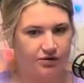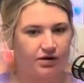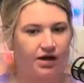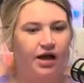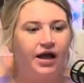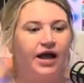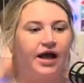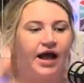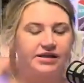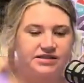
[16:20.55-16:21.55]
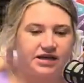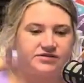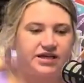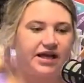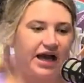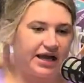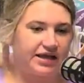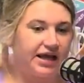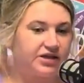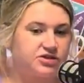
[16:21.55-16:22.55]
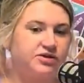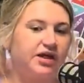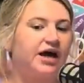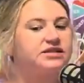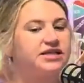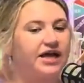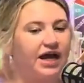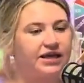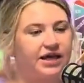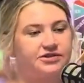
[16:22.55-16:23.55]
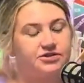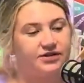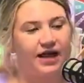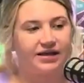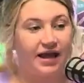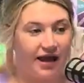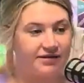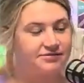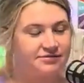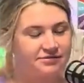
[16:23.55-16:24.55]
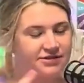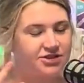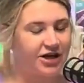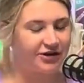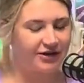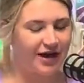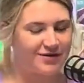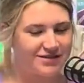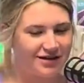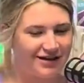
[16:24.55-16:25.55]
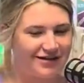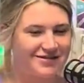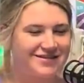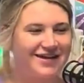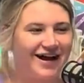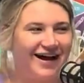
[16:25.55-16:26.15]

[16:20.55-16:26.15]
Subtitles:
Or instead of saying I can't do that, say I can't do that yet. Shout out Gabby's Dollhouse.